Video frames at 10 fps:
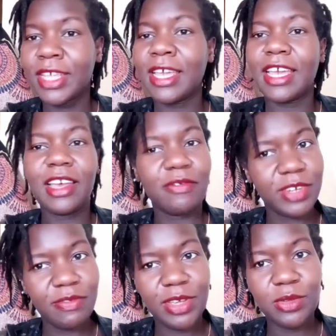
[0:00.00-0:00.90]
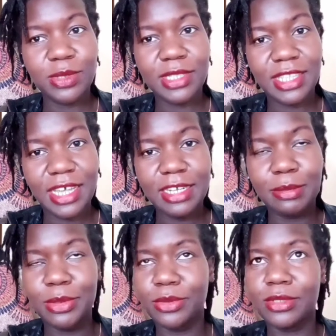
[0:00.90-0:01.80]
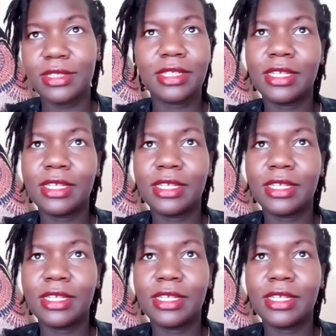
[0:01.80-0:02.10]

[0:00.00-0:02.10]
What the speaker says: have never used that because